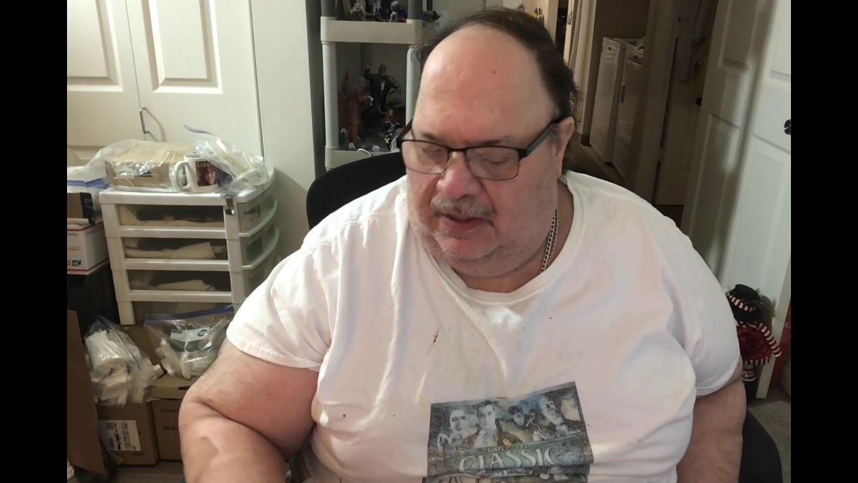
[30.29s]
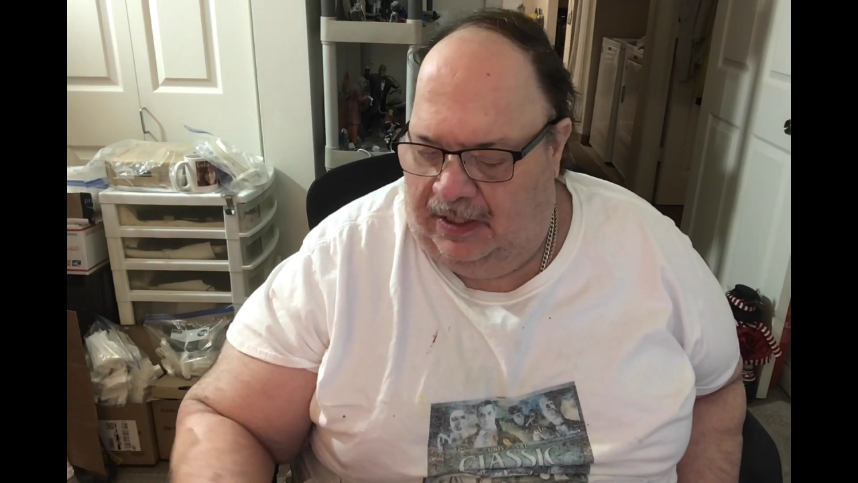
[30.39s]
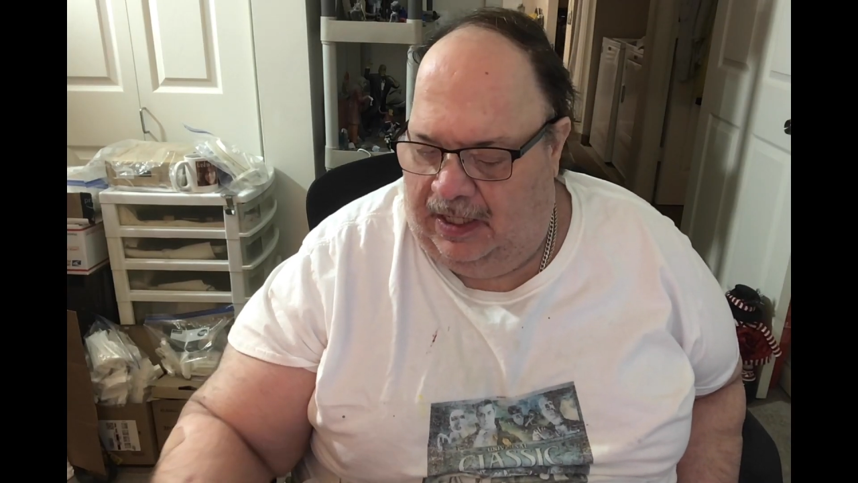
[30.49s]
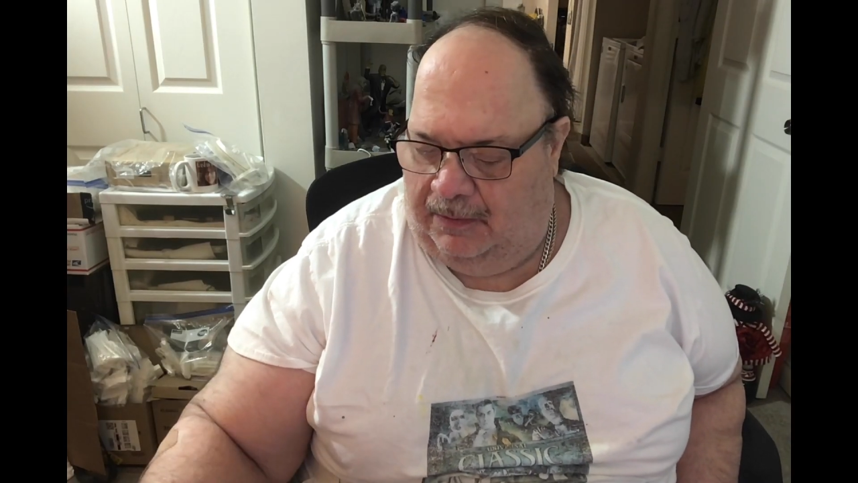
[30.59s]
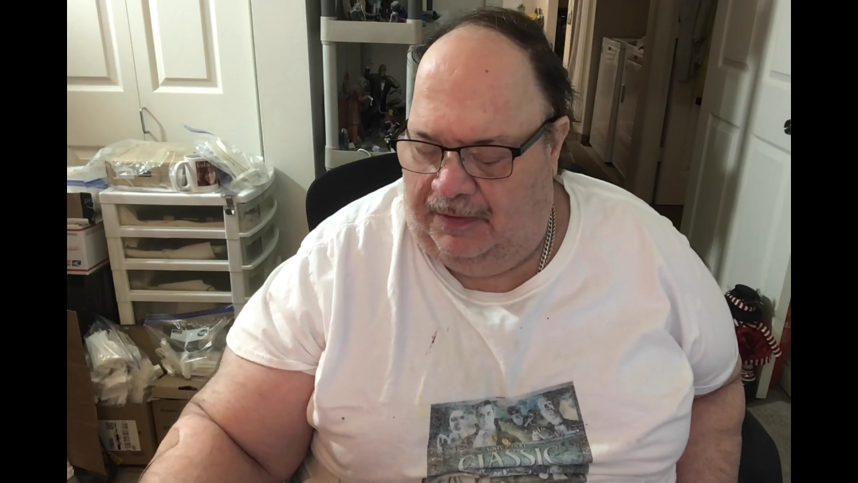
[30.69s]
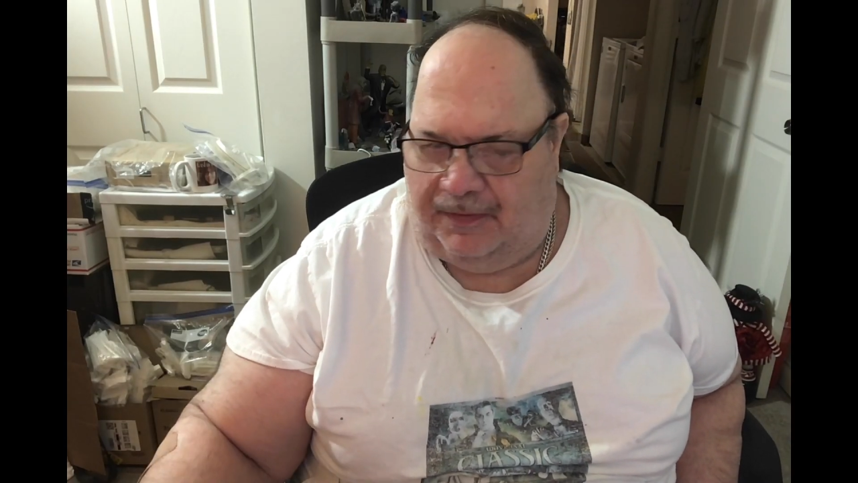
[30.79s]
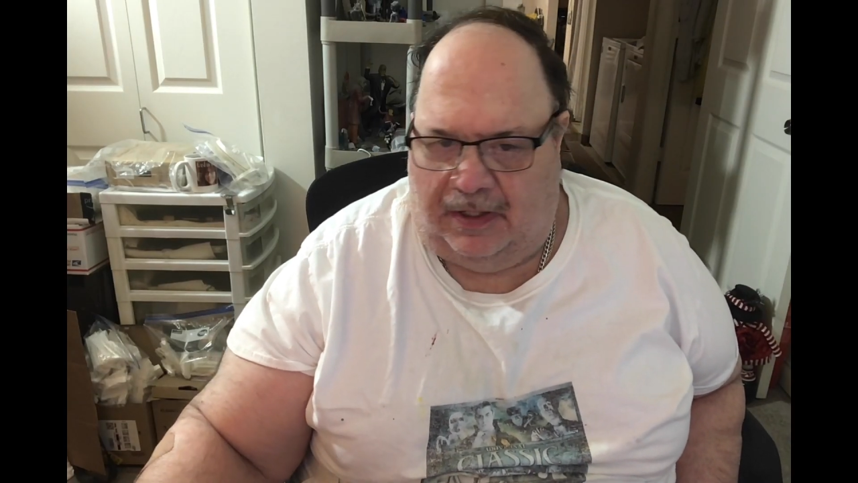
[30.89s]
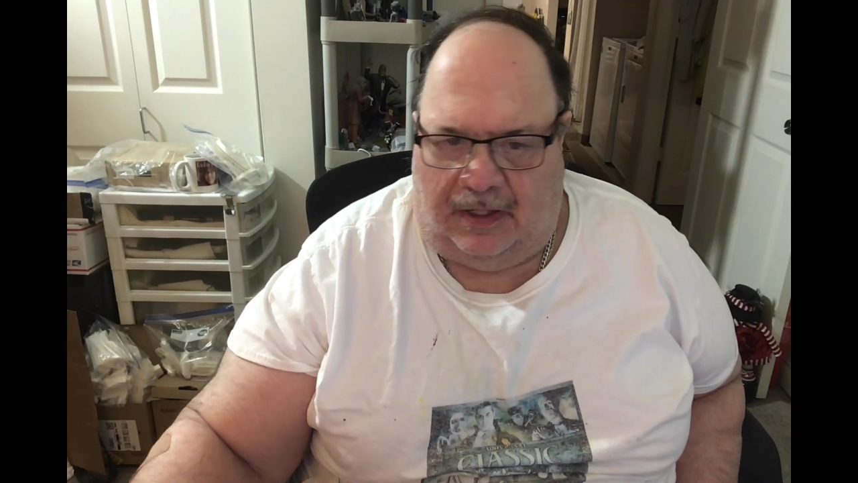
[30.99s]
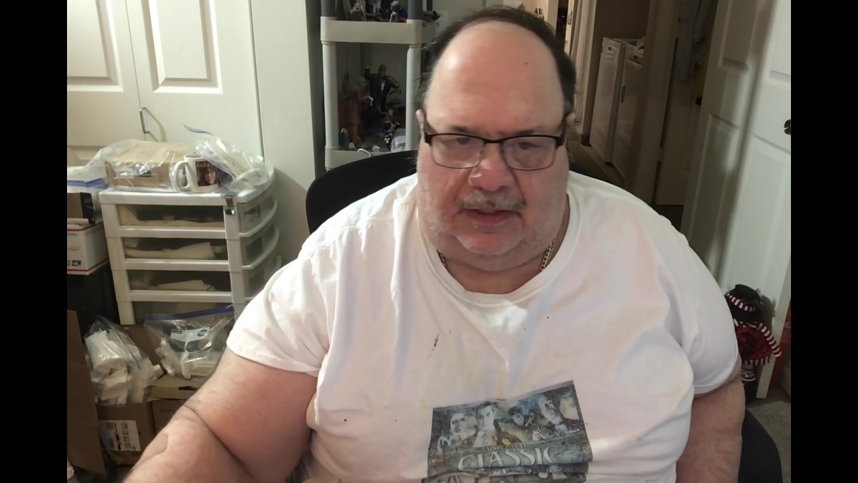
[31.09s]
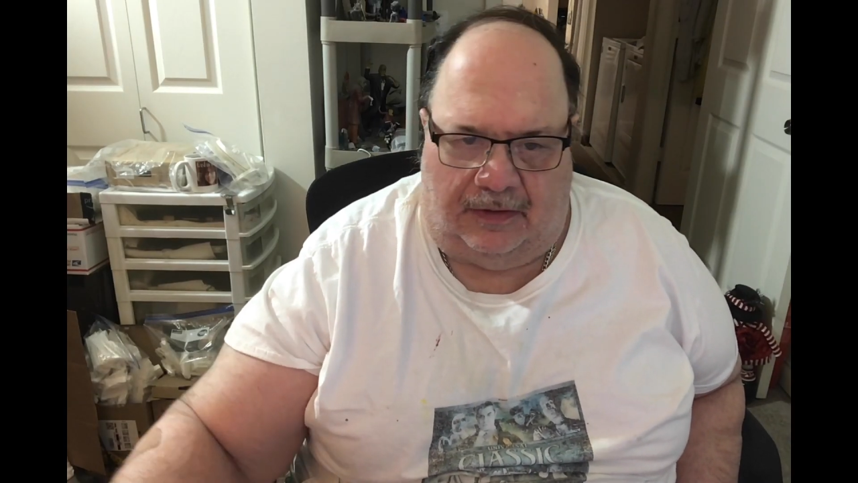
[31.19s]
And we've
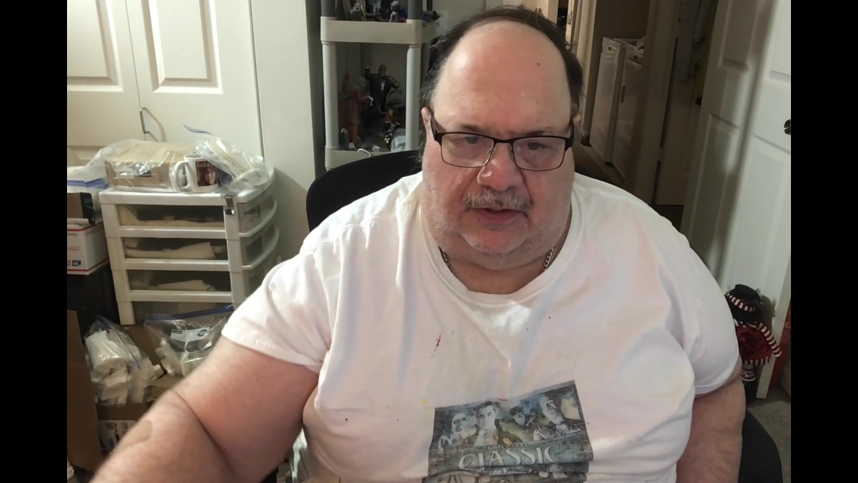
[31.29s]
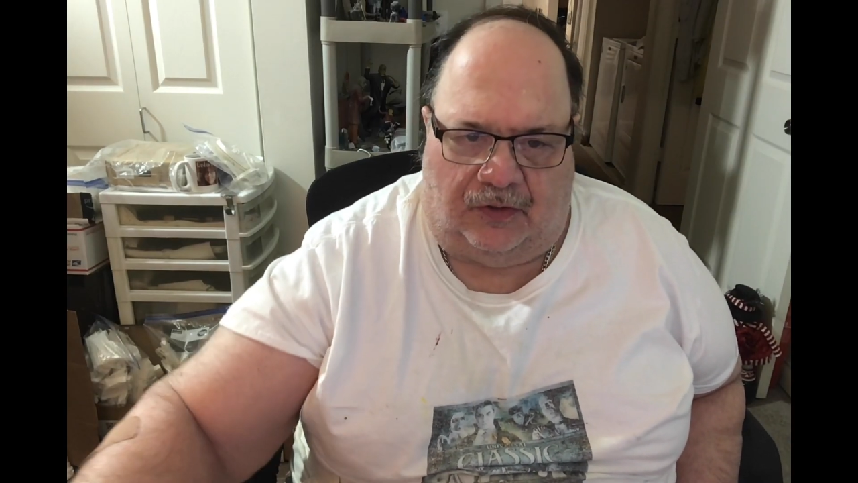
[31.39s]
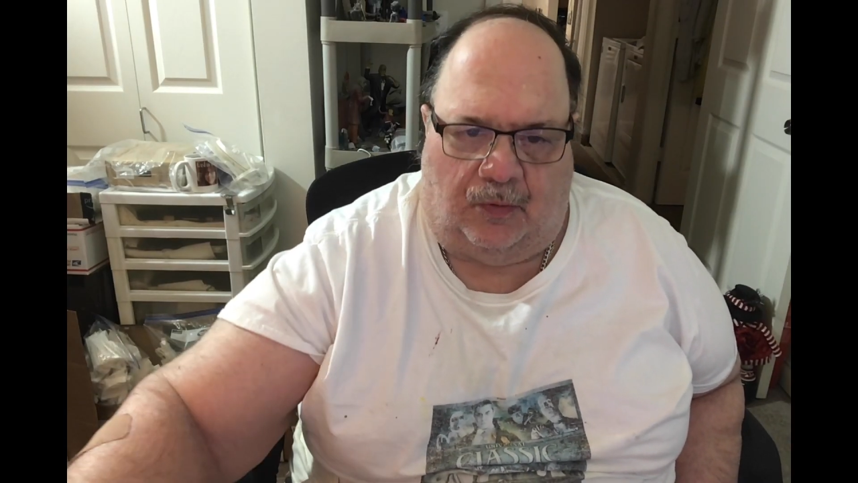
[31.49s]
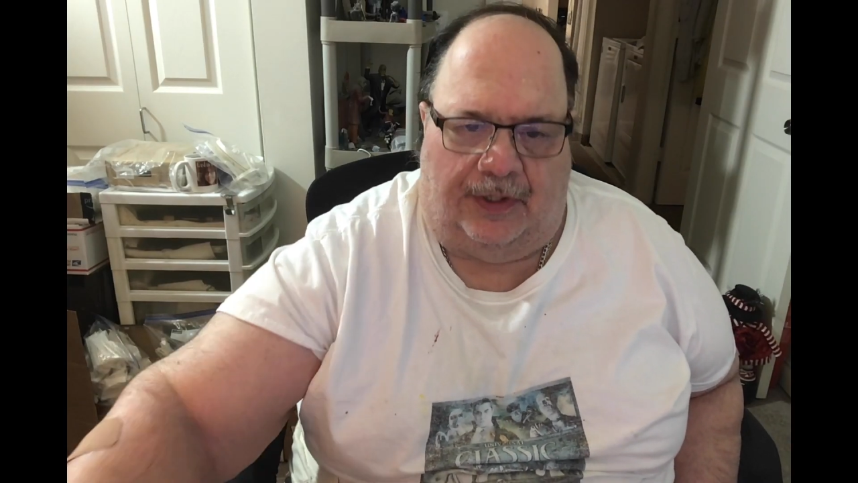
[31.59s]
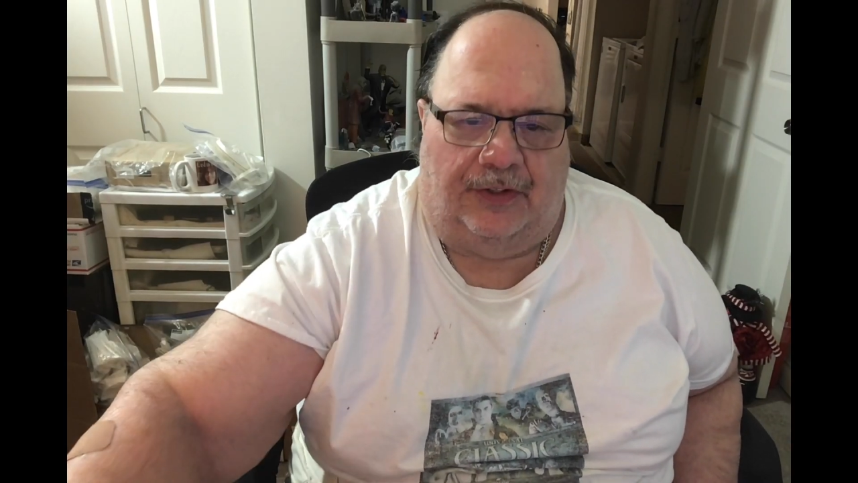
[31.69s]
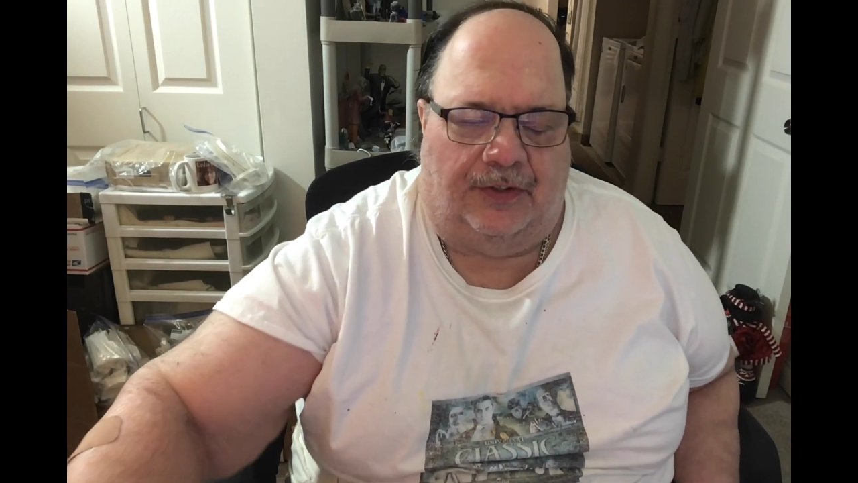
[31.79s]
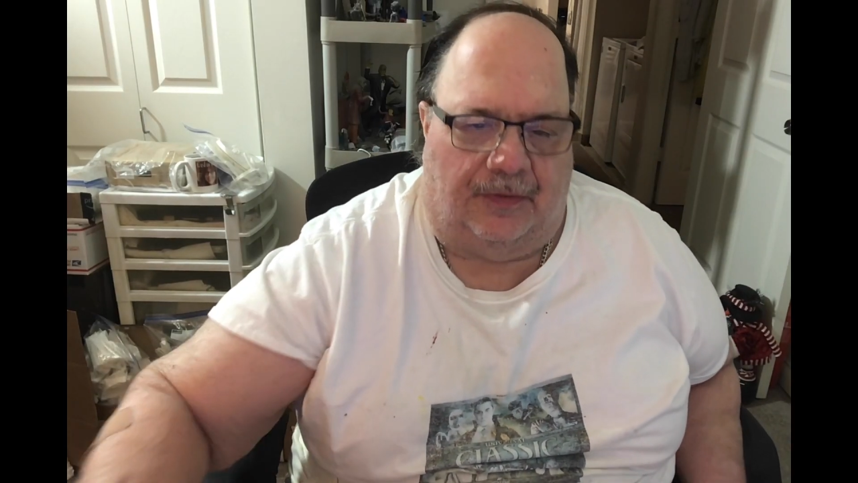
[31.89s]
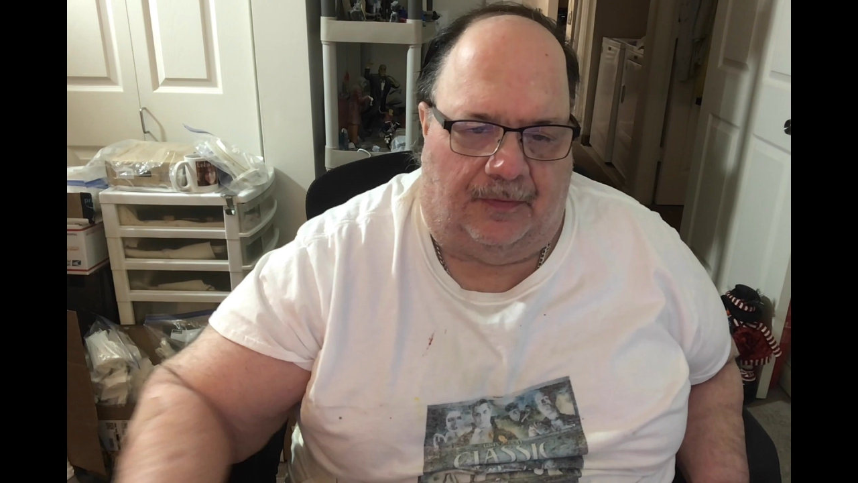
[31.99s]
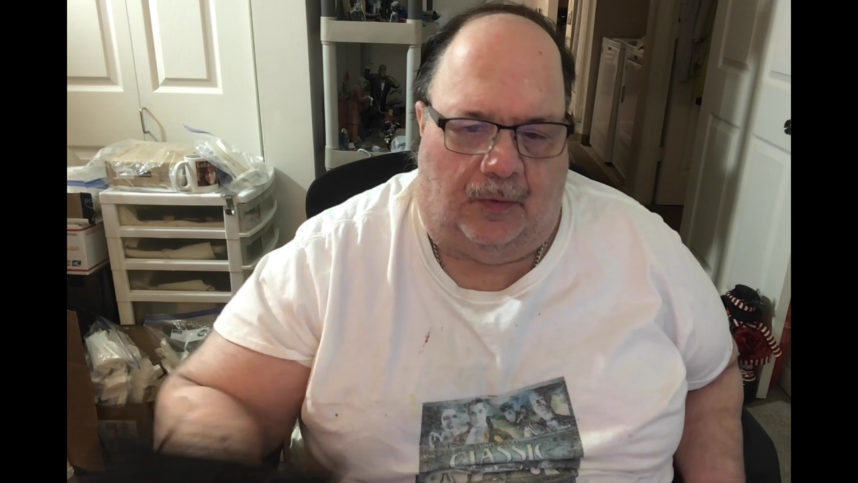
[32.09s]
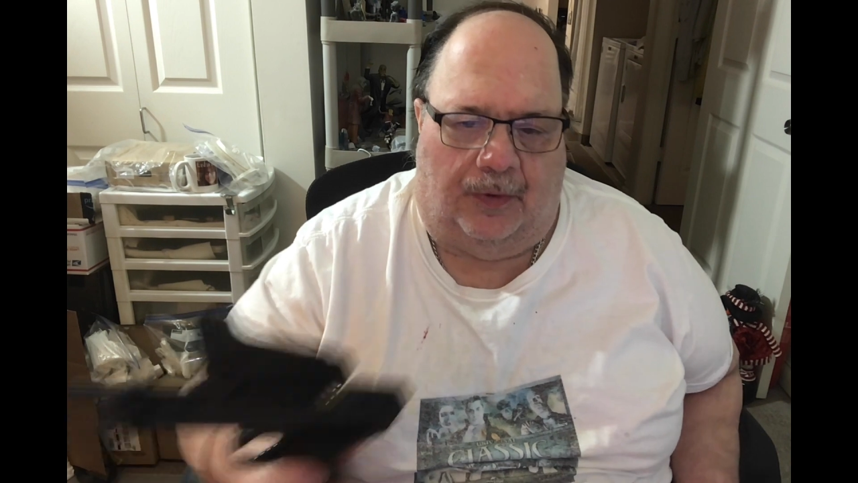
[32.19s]
got the
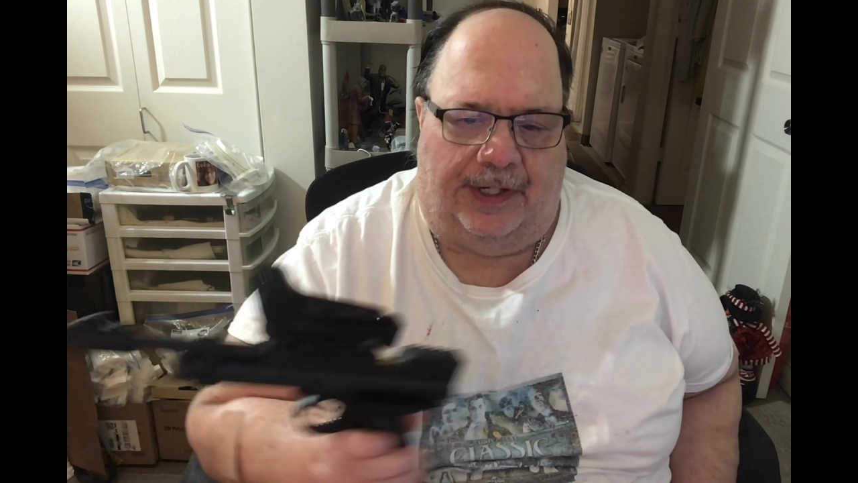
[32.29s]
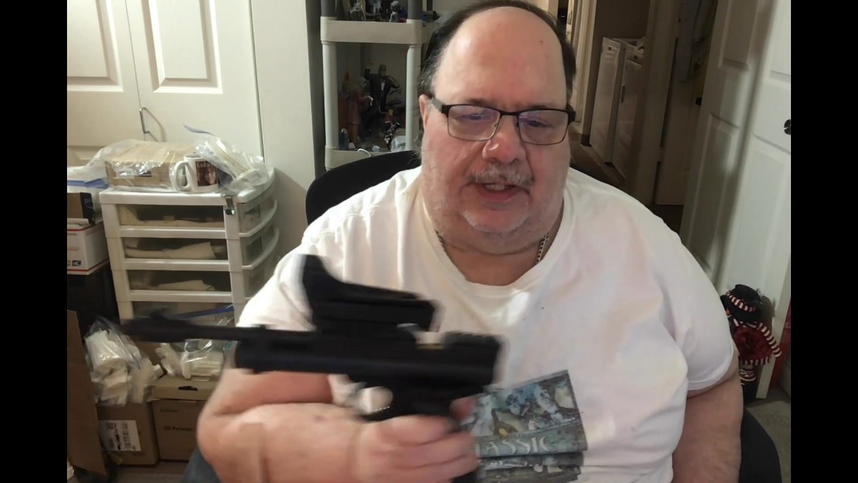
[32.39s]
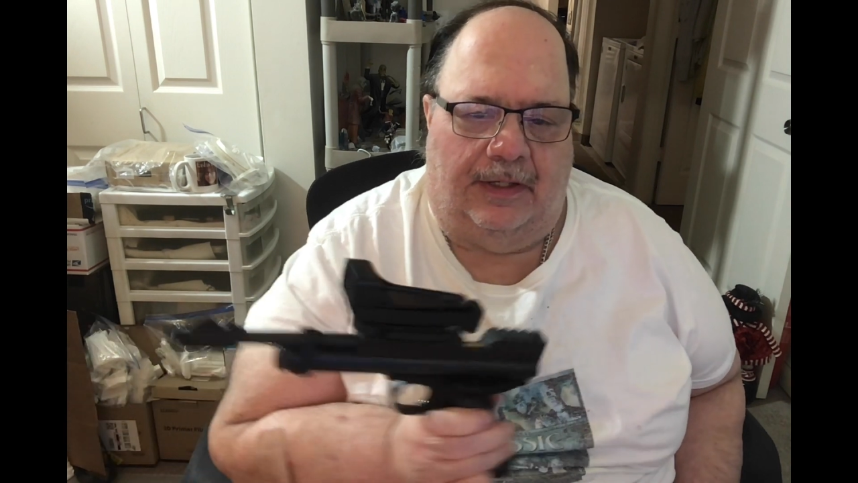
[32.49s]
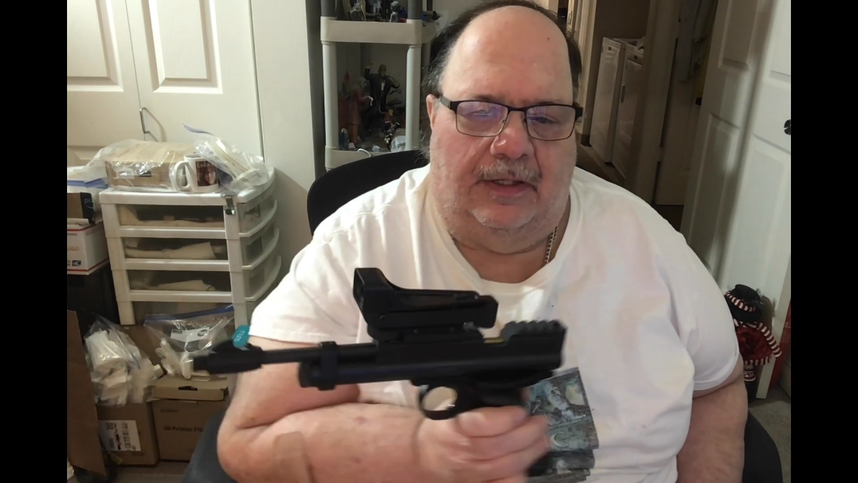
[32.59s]
2240